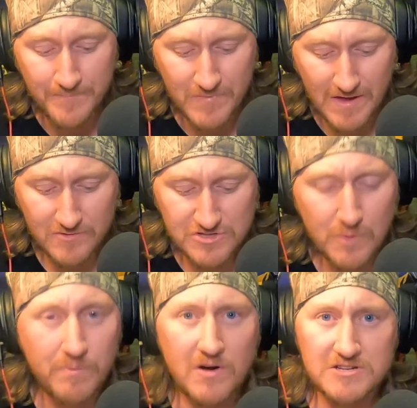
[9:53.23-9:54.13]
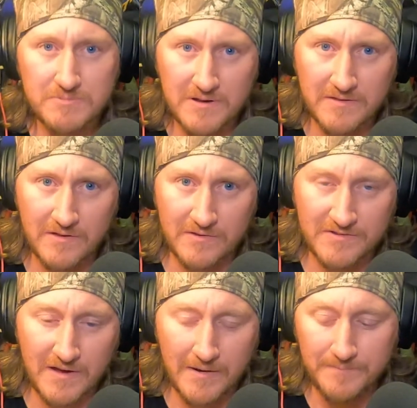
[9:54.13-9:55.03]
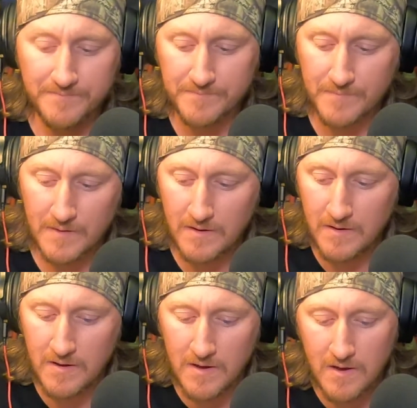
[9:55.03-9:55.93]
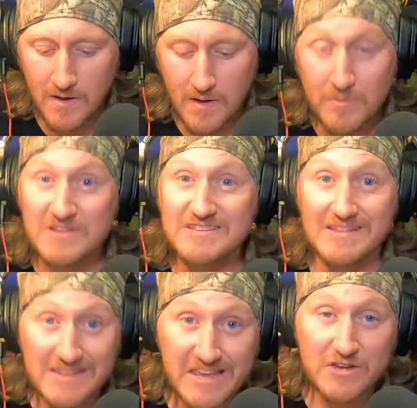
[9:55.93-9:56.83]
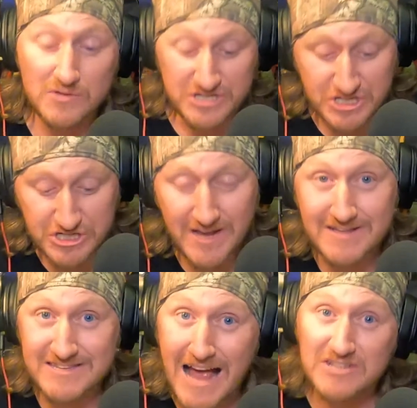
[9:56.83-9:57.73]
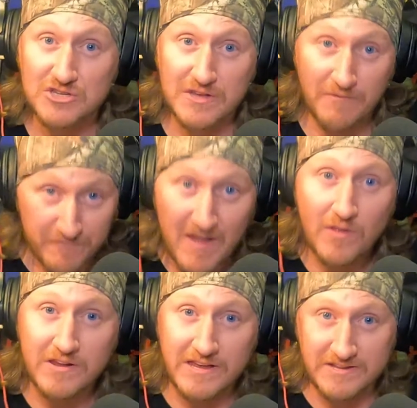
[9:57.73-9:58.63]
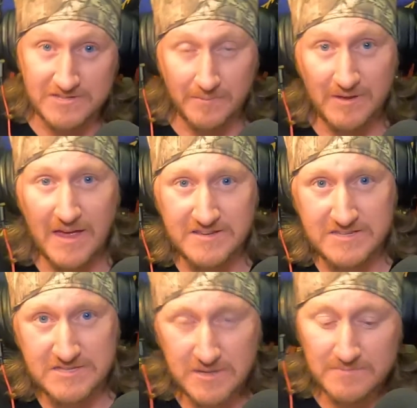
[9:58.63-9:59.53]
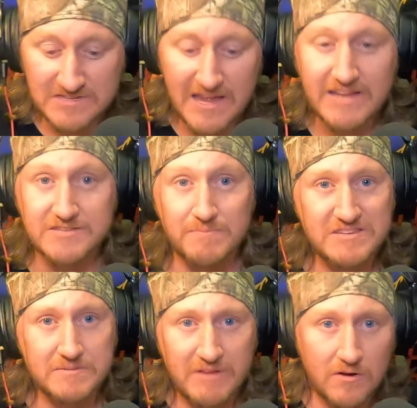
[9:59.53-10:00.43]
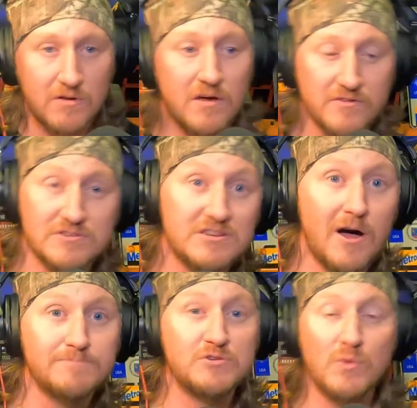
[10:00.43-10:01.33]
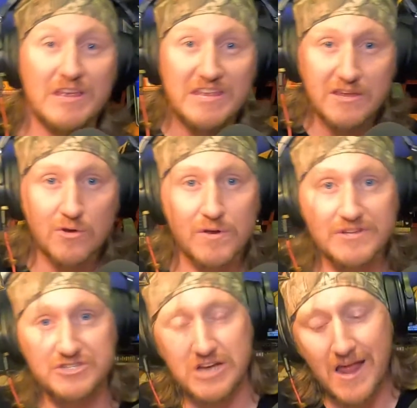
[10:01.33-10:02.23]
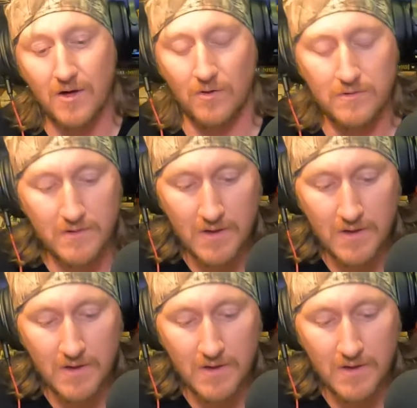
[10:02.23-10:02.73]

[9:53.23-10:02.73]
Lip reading: And there's no punishment on the other side. But it's illegal as shit. It's actually a felony in some cases, some states, misdemeanor in others, up to a year in jail.